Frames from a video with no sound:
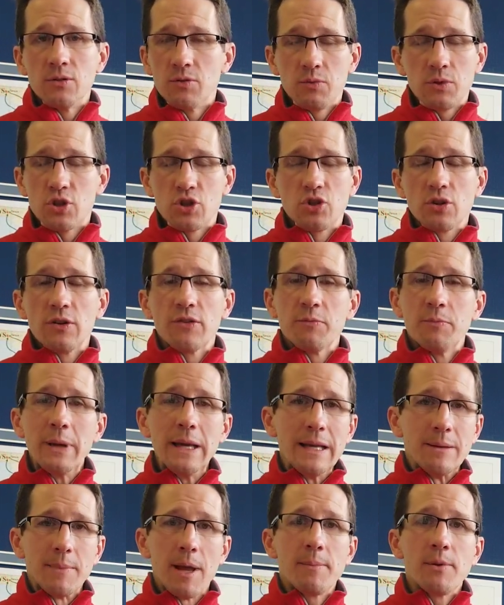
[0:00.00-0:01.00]
should have
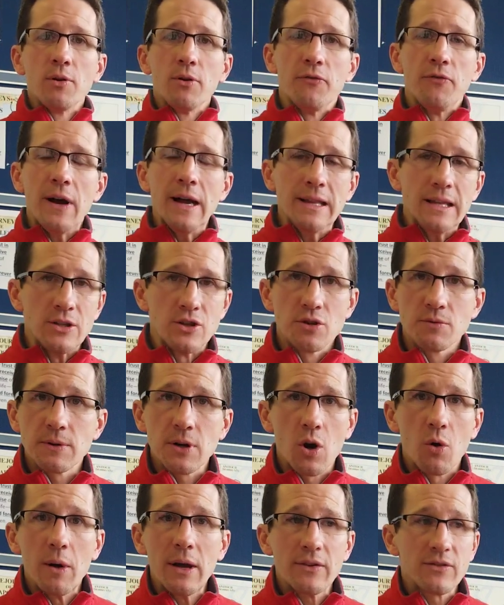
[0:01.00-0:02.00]
been. Maybe you'll find that your
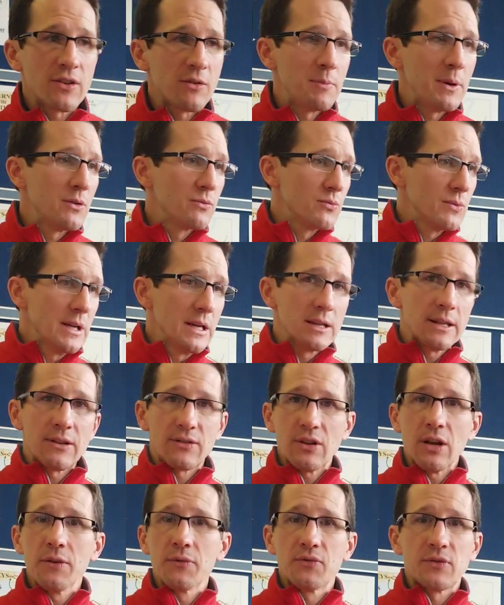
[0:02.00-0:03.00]
requests have been really
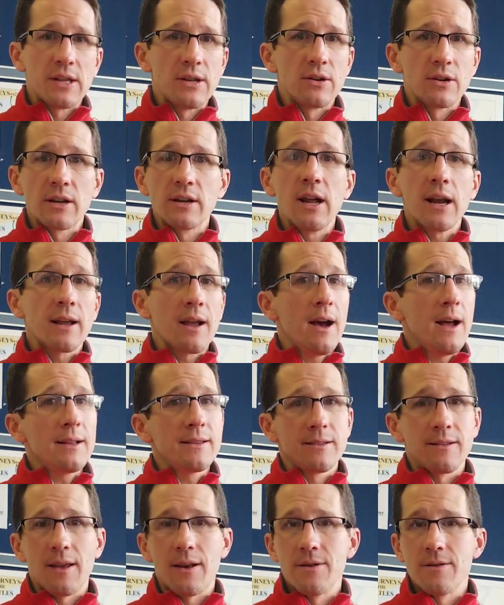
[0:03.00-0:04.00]
self-centered and not
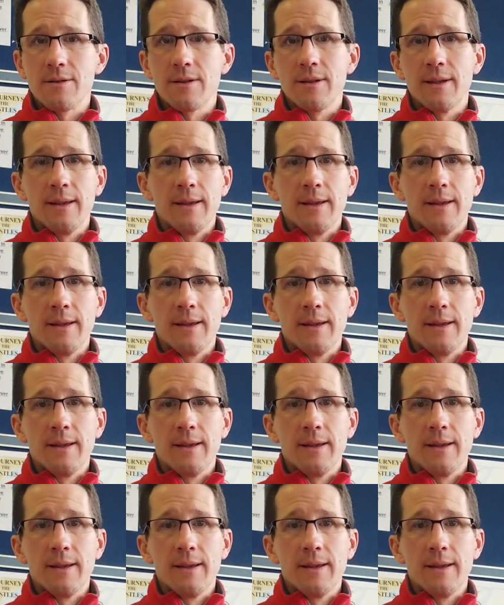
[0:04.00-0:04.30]
God-centered.